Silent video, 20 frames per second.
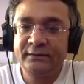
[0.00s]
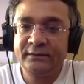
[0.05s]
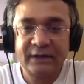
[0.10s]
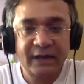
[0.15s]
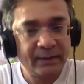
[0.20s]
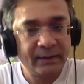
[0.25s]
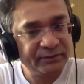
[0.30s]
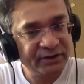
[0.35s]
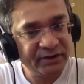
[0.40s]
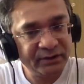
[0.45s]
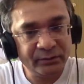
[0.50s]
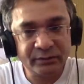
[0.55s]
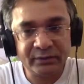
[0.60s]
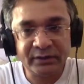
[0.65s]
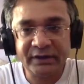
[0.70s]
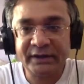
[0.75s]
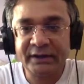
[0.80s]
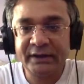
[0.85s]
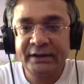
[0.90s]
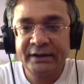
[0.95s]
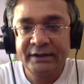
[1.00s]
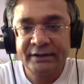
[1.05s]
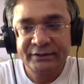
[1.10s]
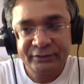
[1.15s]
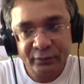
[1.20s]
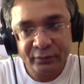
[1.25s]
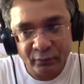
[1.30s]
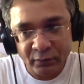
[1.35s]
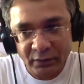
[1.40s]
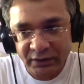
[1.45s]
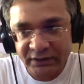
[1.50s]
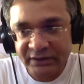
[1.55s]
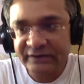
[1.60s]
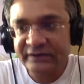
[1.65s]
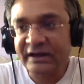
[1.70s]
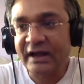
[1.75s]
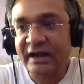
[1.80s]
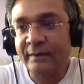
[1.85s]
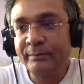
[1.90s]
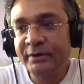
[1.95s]
absolutely so what has
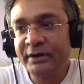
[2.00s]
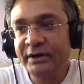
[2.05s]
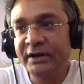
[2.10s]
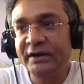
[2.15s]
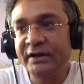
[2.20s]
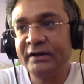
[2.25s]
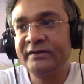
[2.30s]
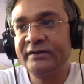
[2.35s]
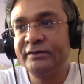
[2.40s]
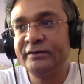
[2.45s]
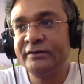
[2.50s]
happened is you